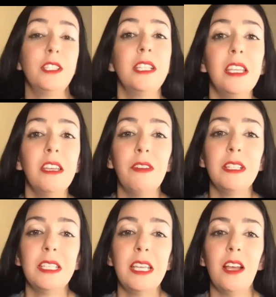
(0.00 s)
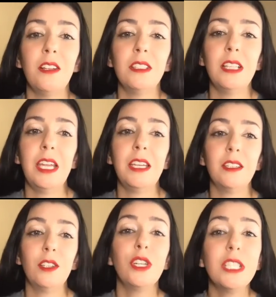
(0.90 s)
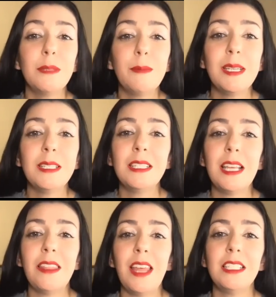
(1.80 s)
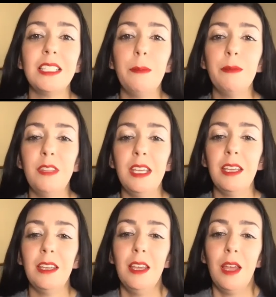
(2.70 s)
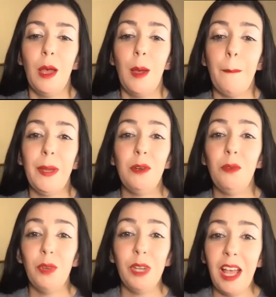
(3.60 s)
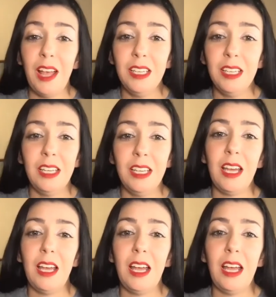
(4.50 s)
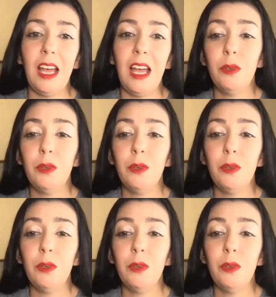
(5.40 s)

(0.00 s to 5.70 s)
sinking funds account, like Christmas and that type of thing. But in reality, I